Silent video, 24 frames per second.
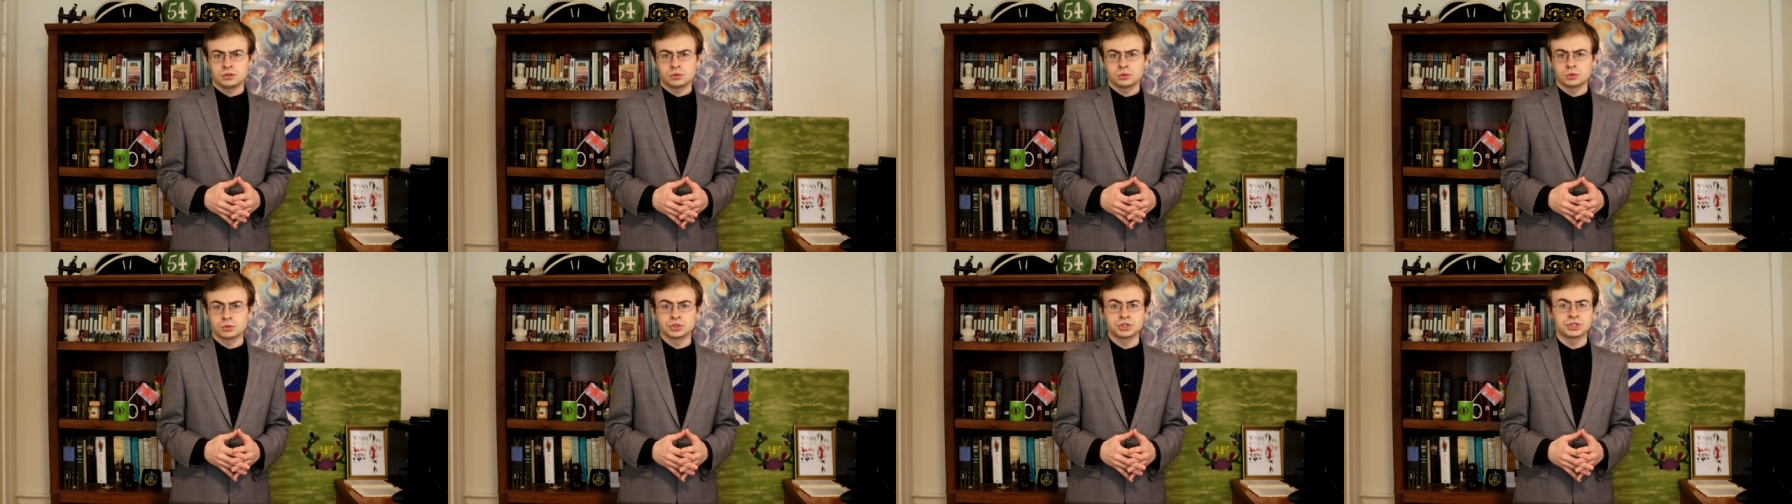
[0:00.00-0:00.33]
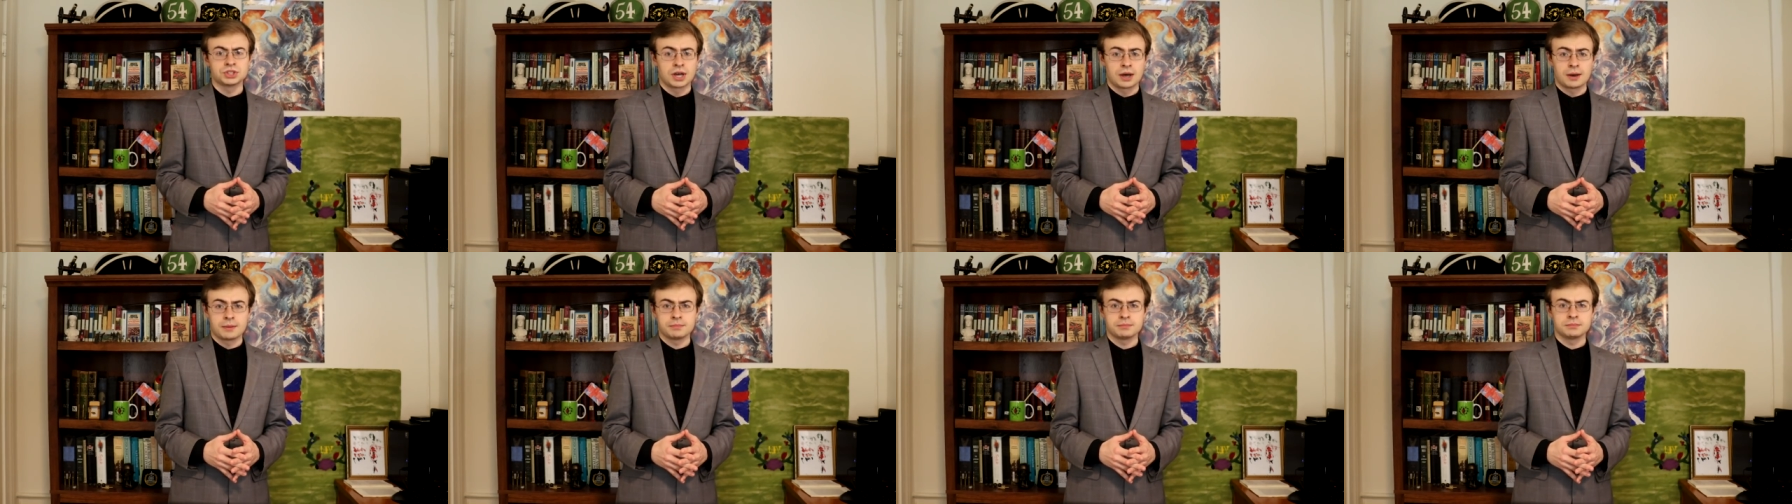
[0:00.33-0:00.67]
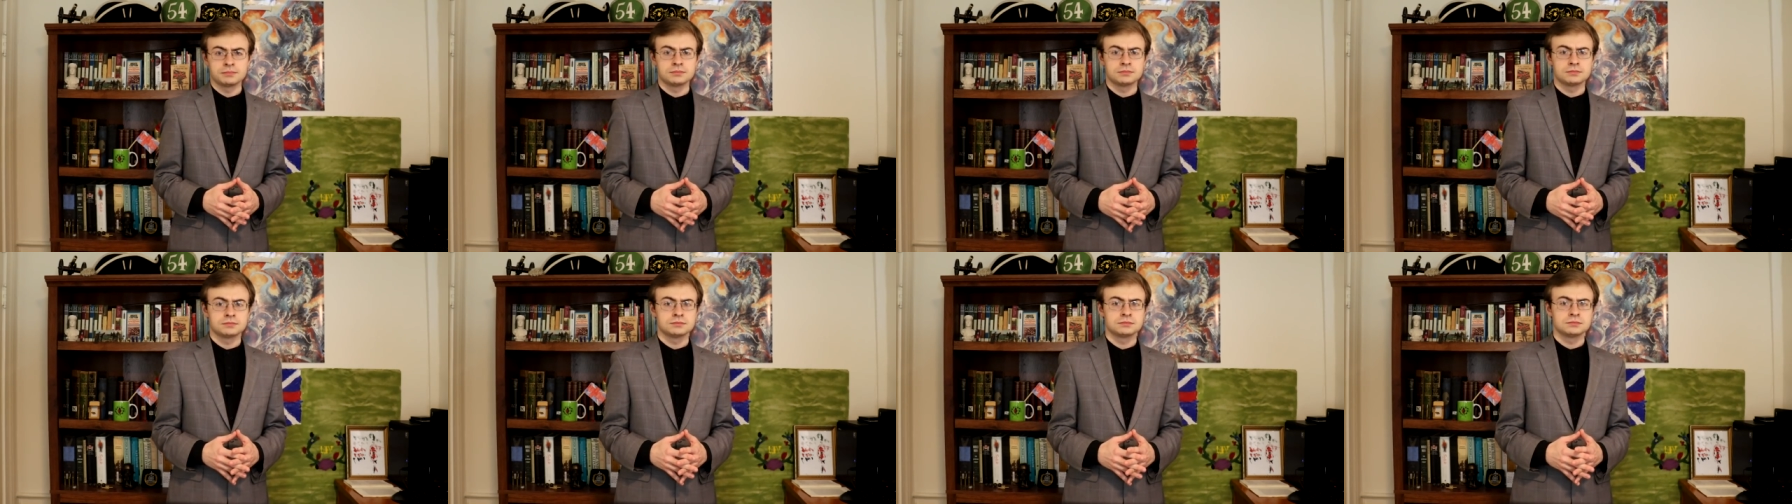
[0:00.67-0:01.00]
or
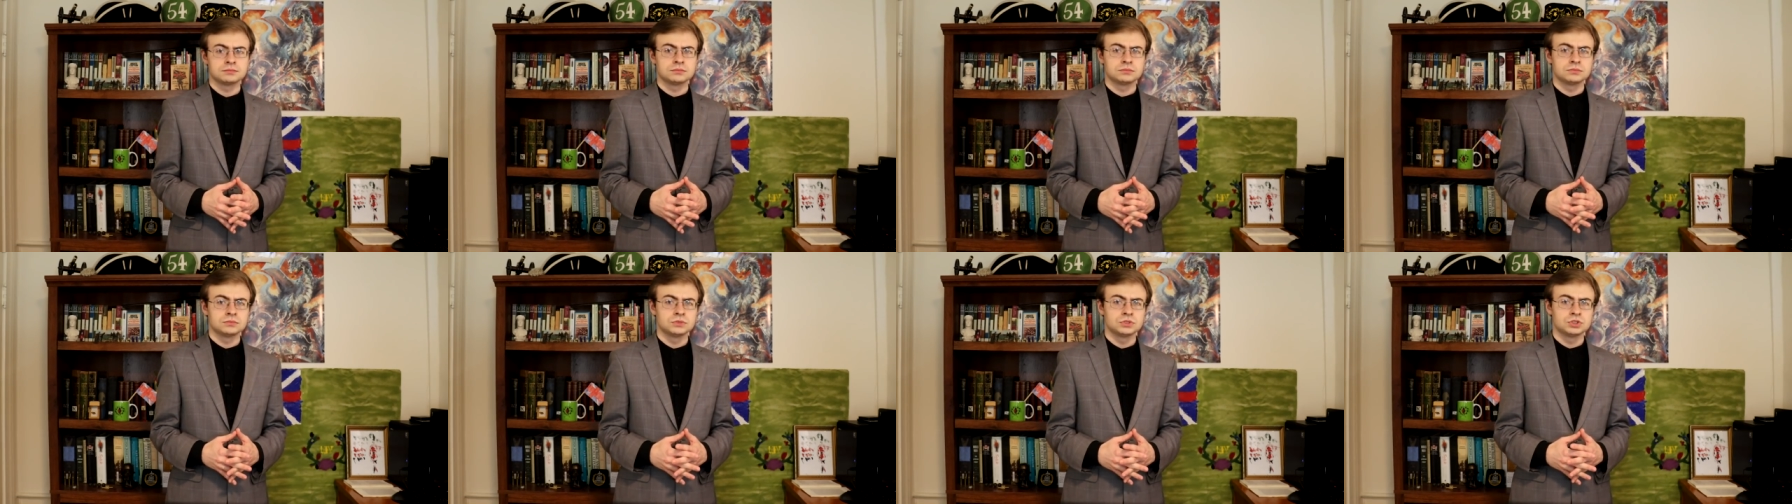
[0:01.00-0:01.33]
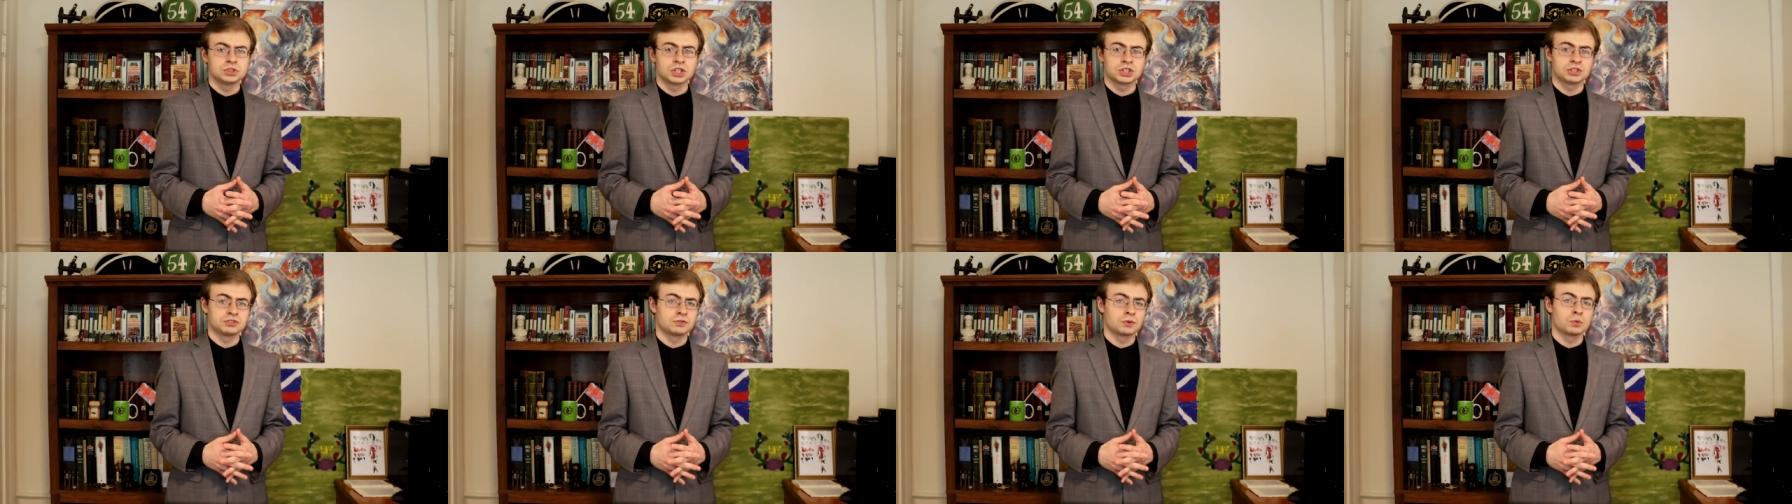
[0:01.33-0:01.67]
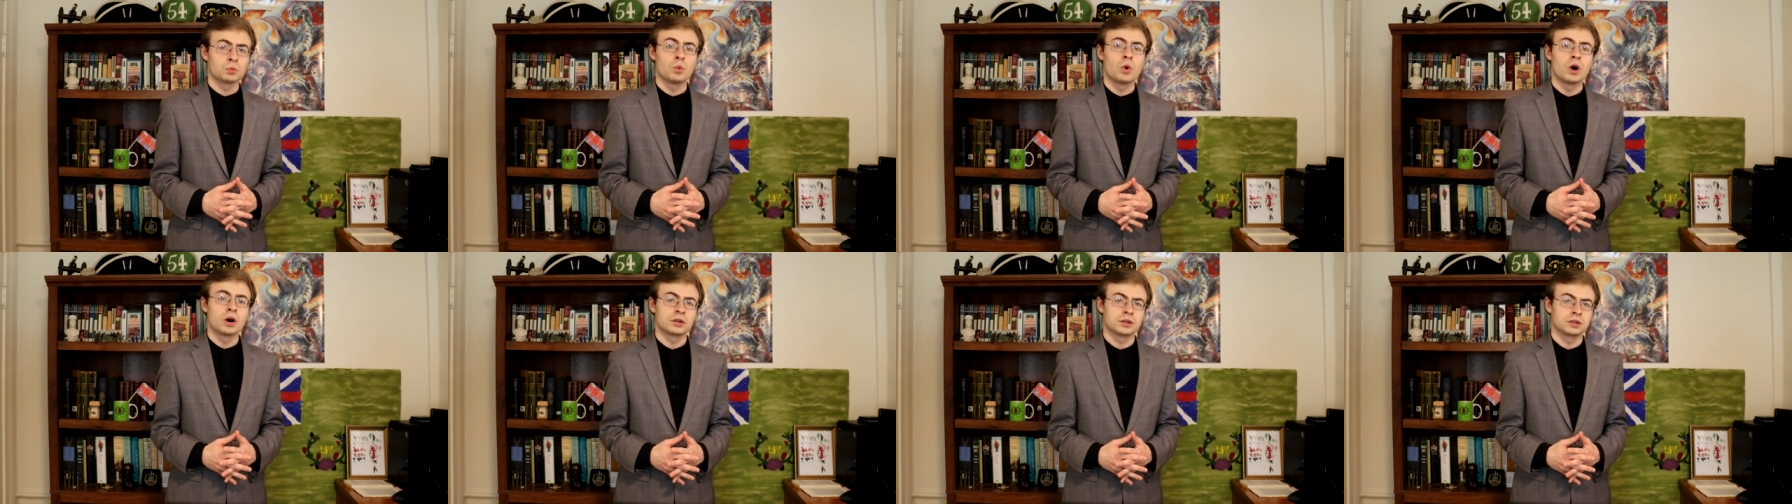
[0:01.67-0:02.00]
some just for
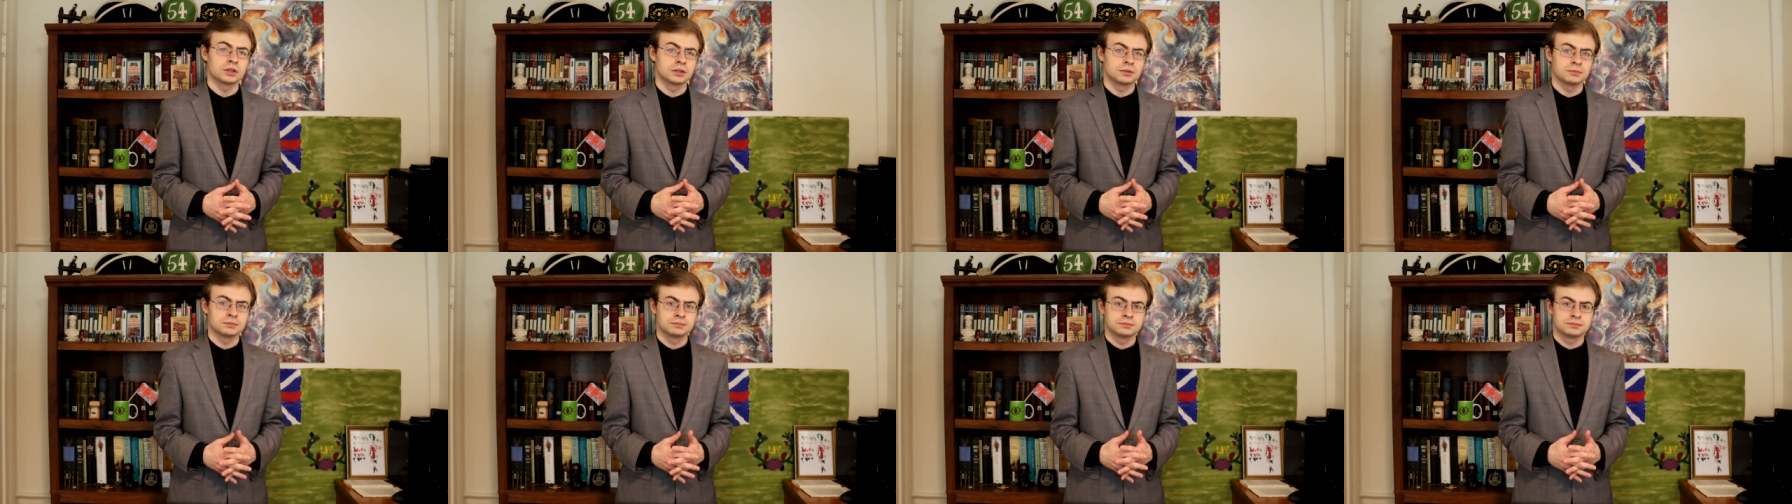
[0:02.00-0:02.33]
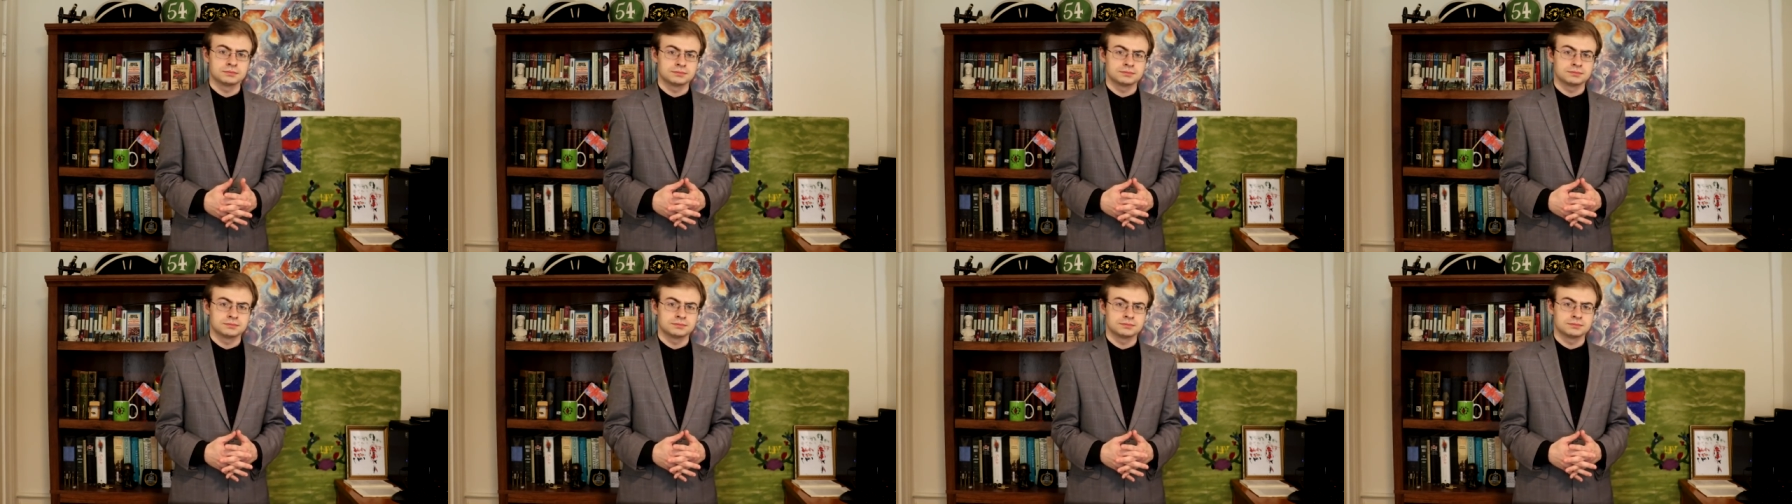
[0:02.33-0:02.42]
water